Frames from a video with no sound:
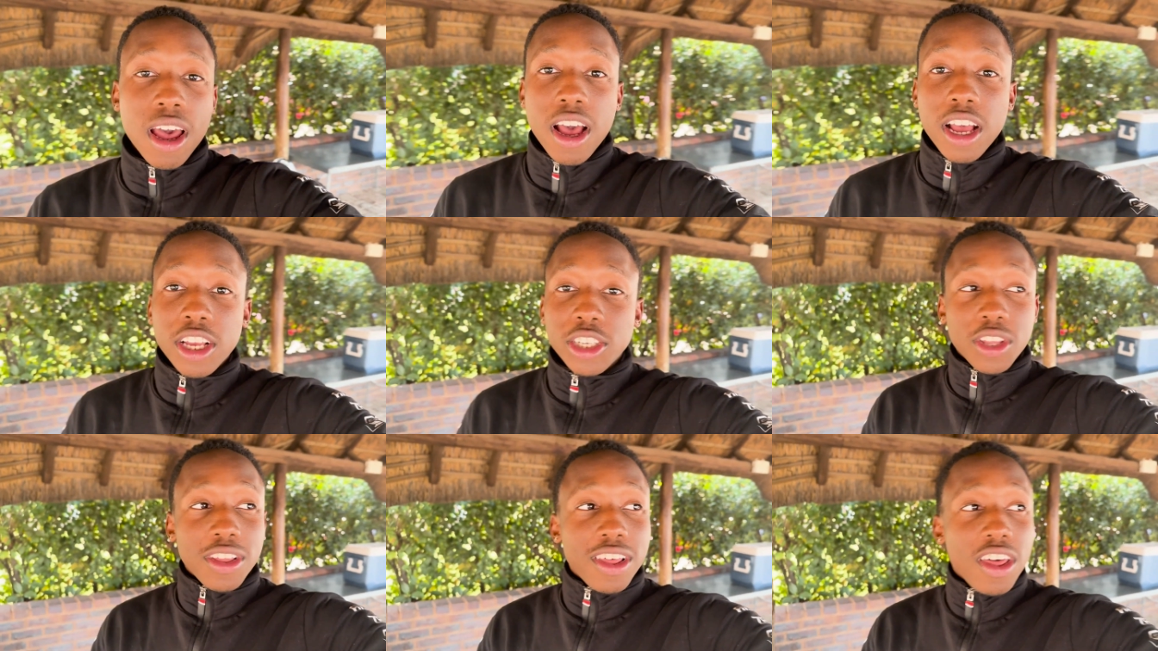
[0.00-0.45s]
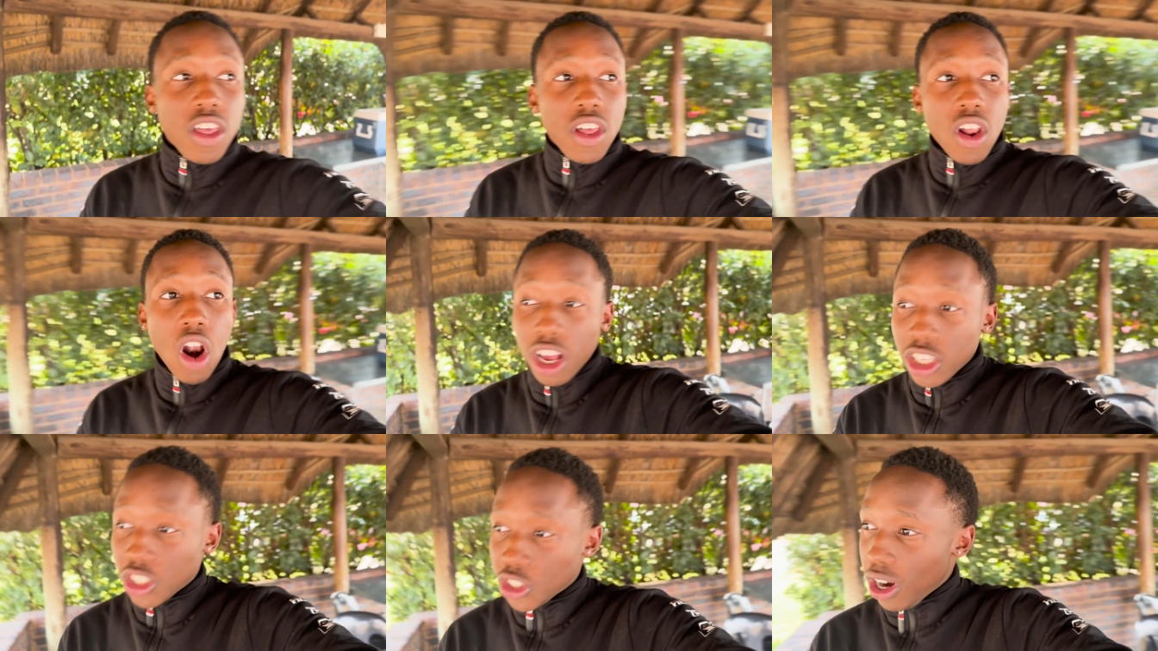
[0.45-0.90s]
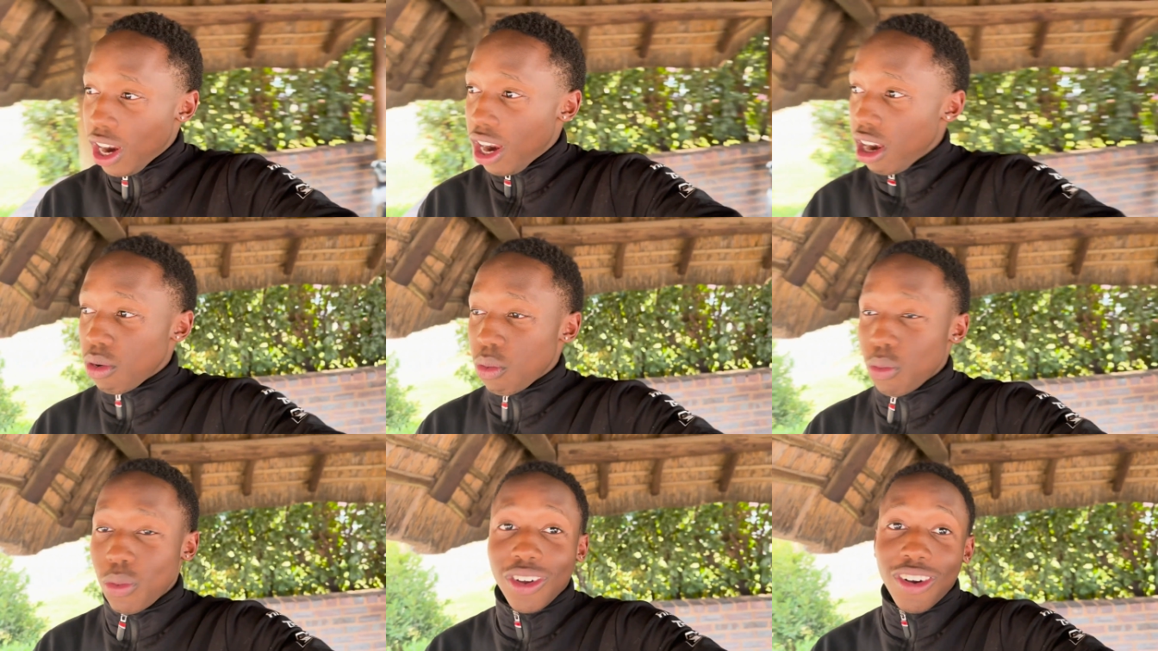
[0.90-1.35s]
So the last
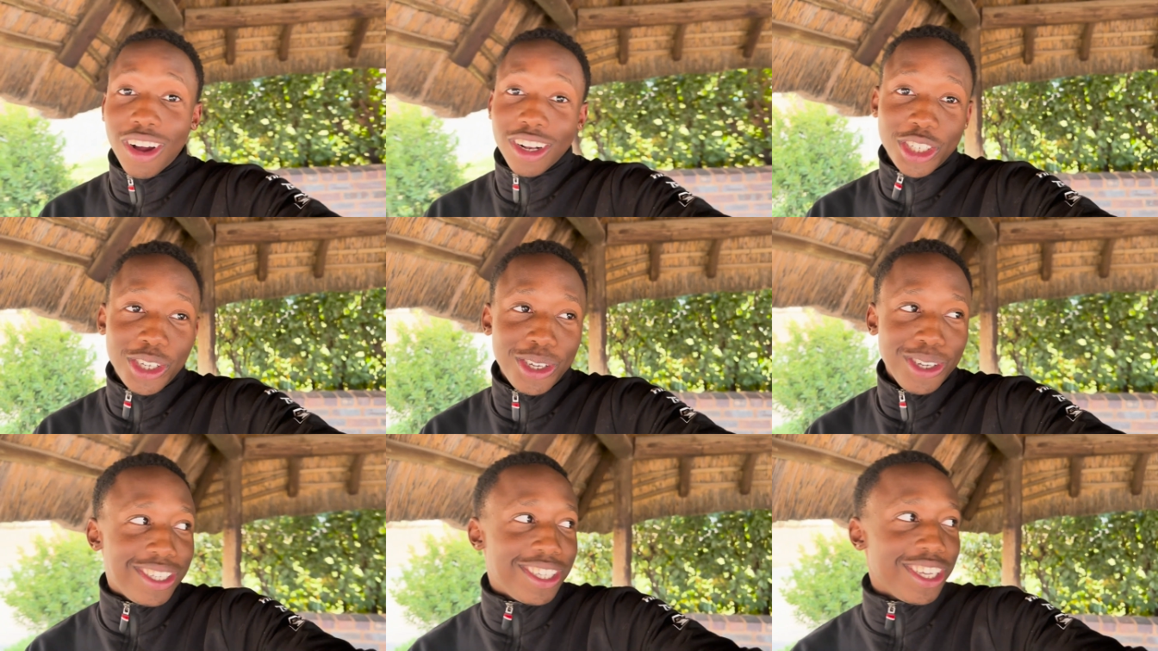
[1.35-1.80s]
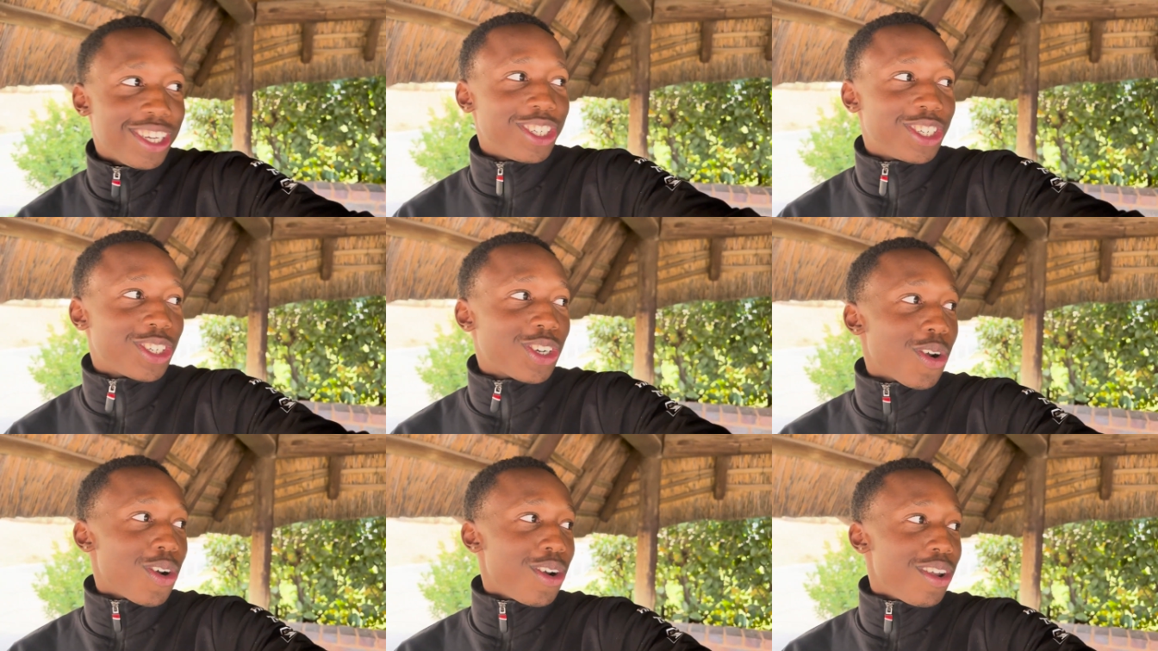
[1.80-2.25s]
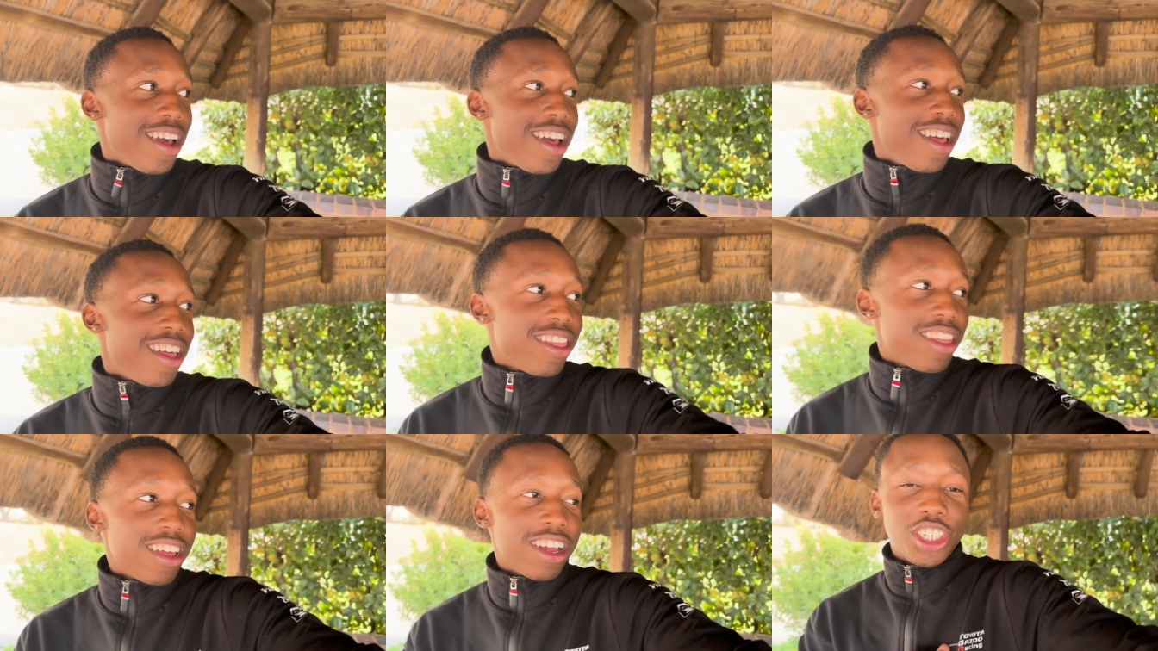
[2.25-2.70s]
run, we got to use the,
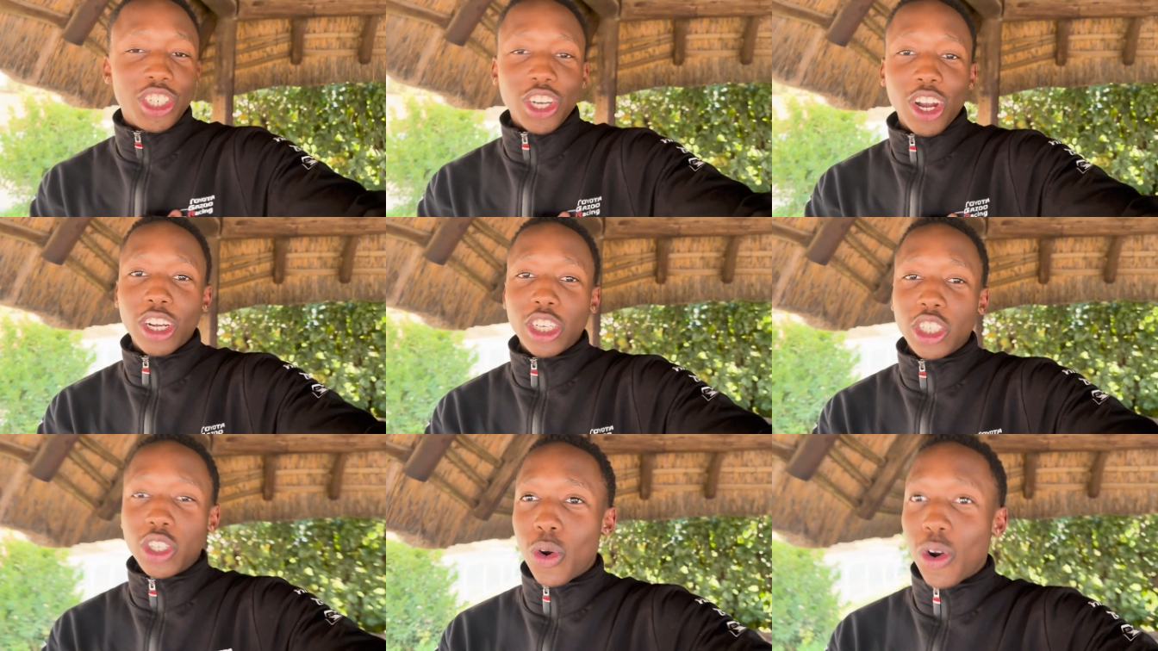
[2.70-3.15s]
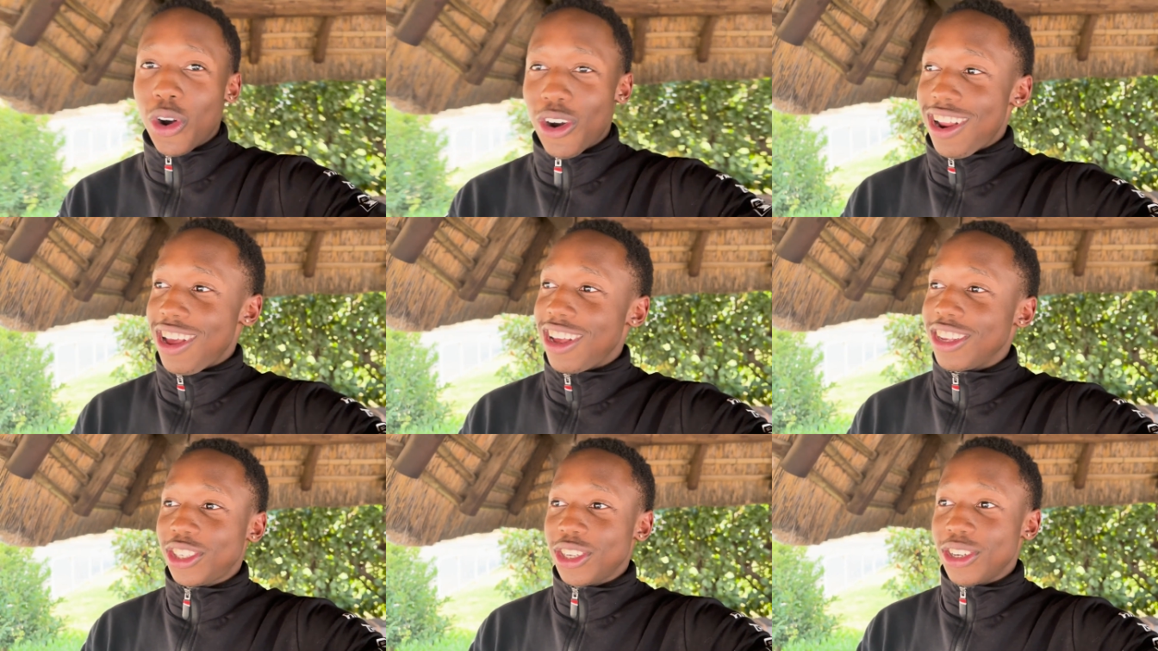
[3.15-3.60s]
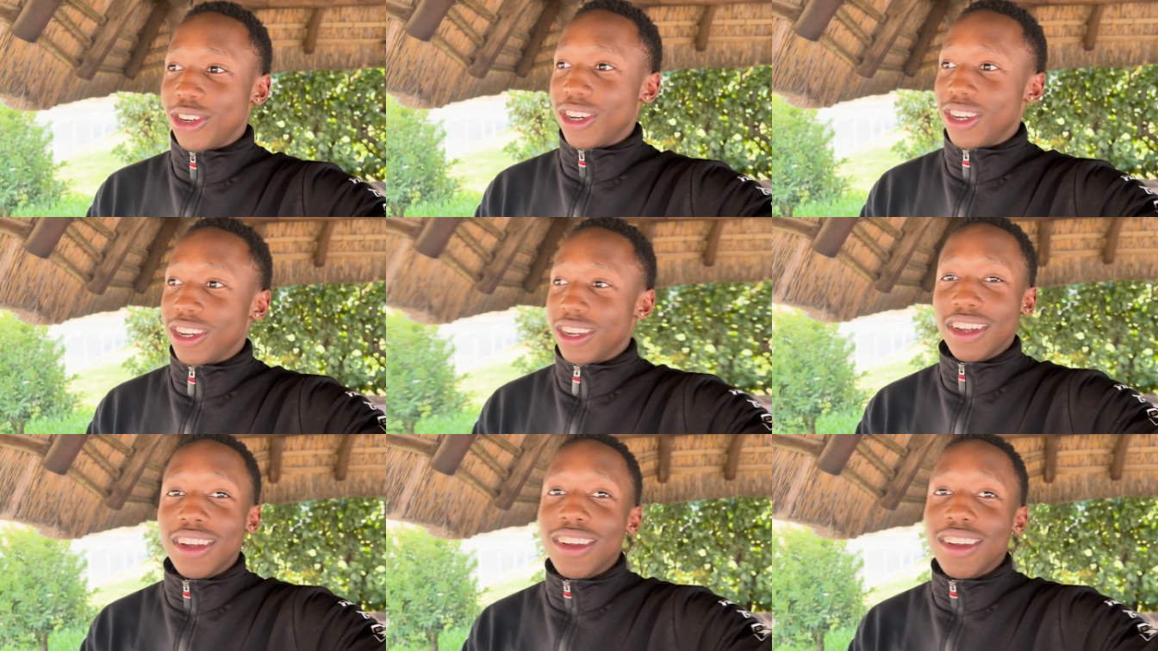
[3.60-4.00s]
the, the GR Corolla, so